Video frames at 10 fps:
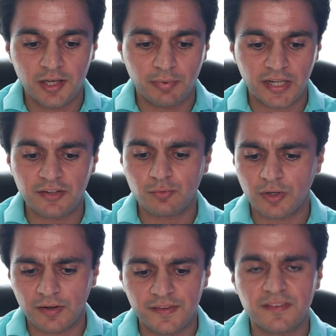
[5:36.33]
But I just
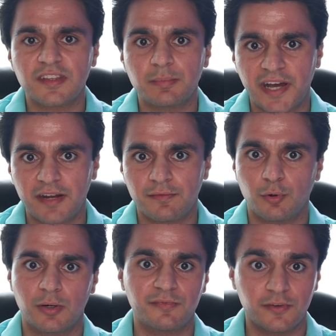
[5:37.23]
want to run this on the
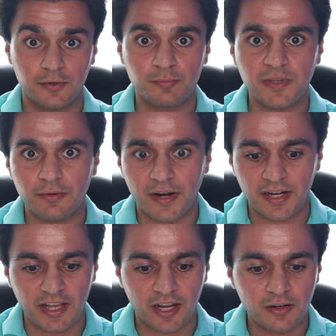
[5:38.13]
platform for speed
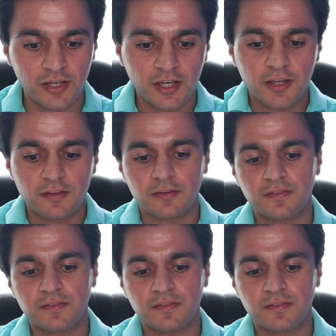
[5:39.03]
right now. So